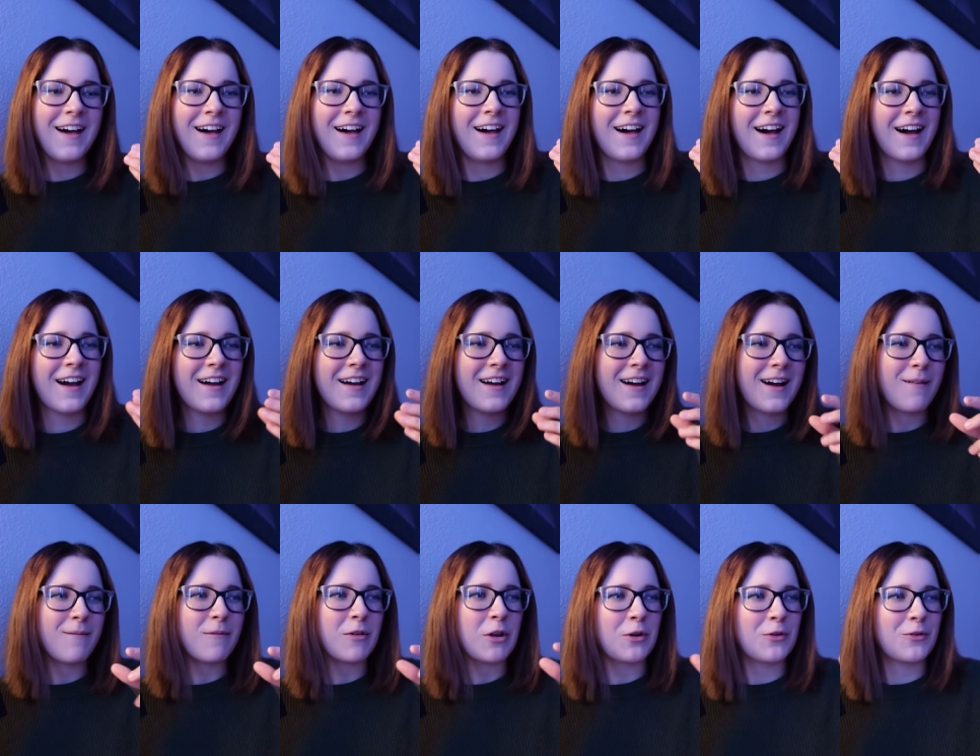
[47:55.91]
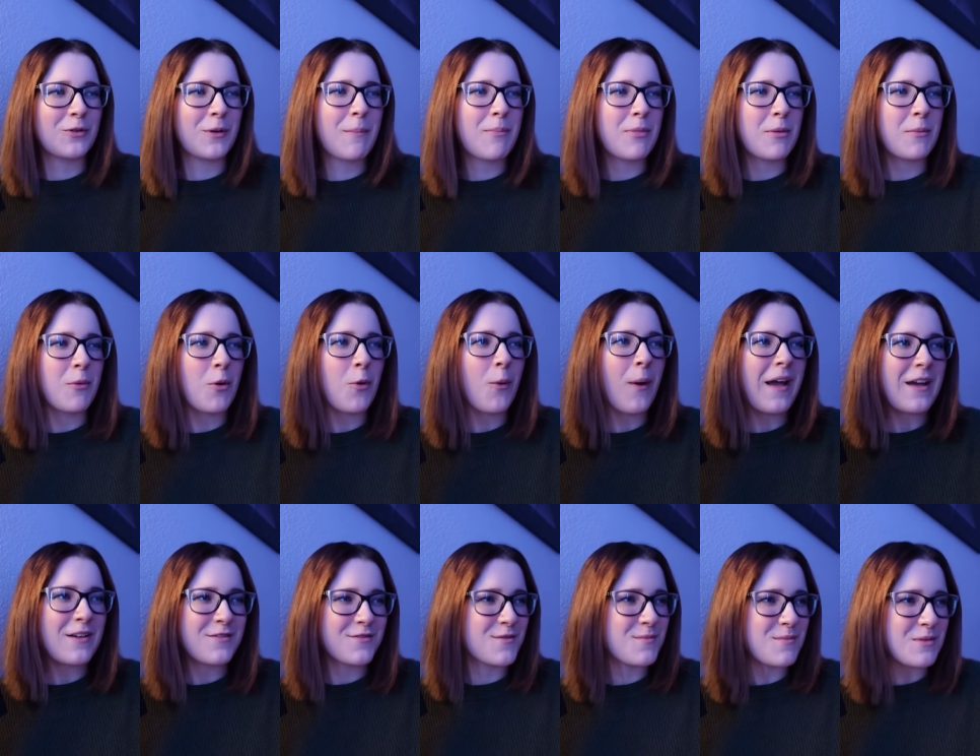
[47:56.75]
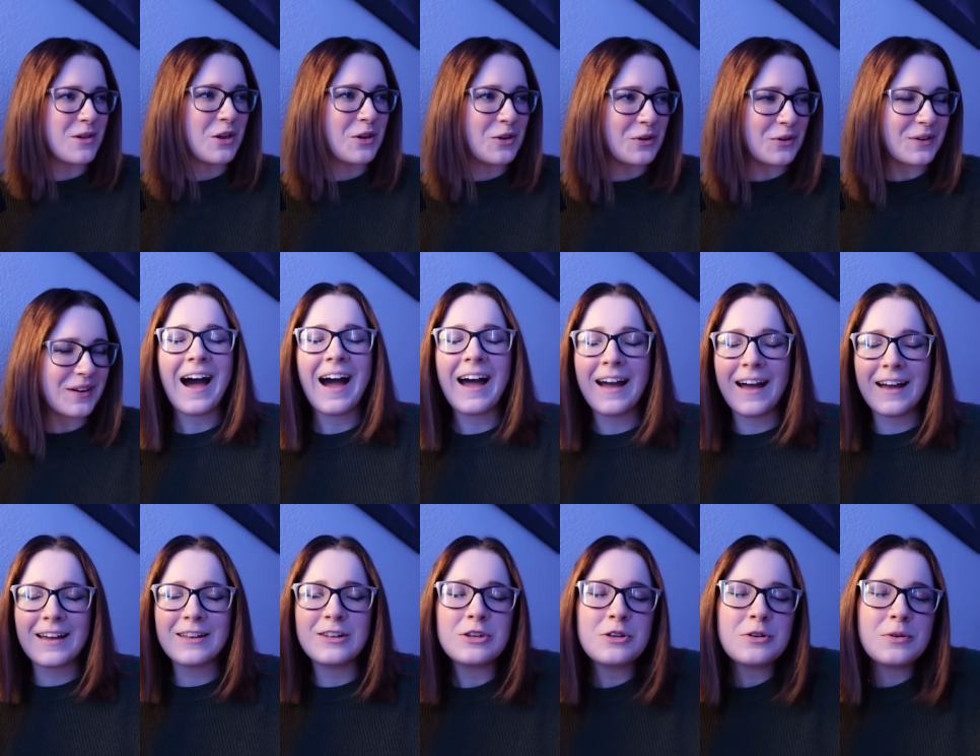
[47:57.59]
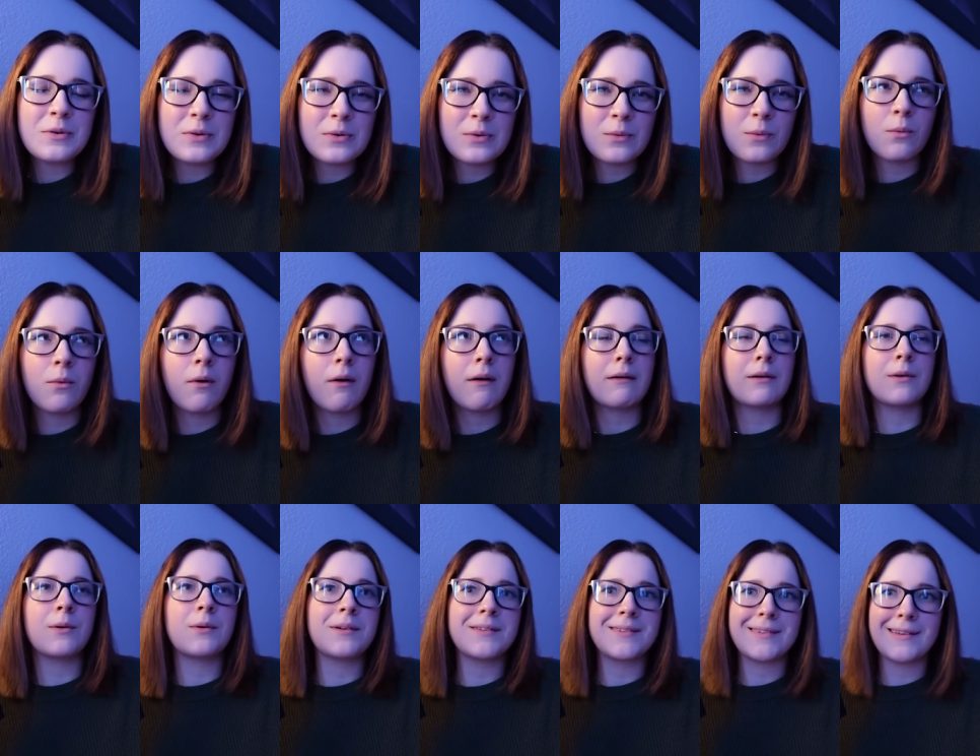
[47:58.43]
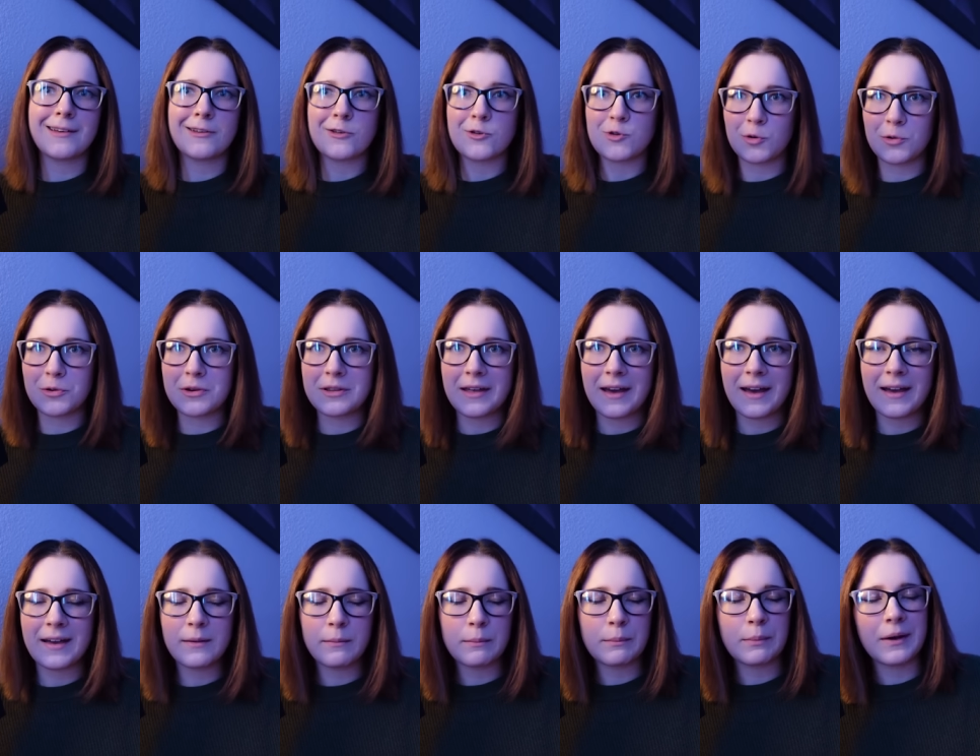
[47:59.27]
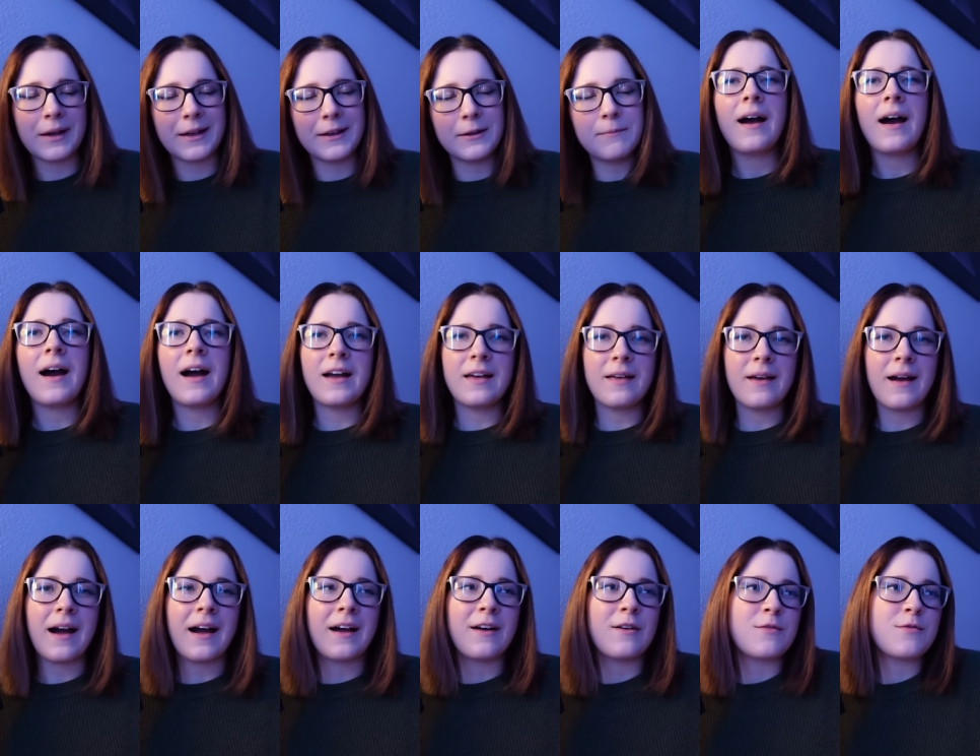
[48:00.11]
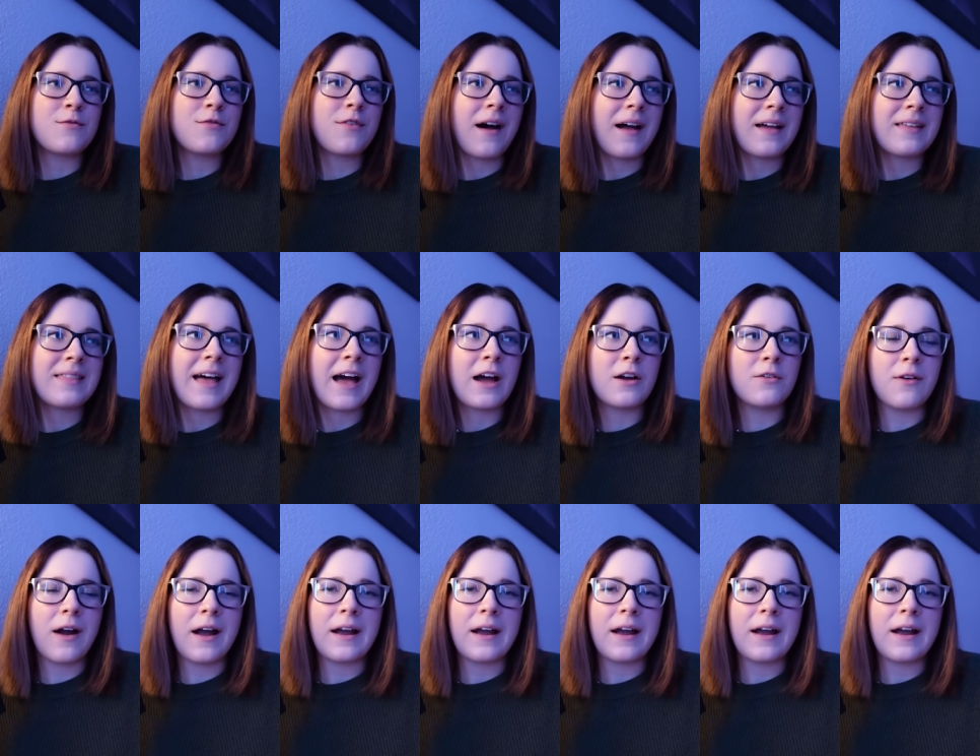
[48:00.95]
I'm gonna rip them away from you. I, I do, well, I don't wanna say enjoy that, but I, I find that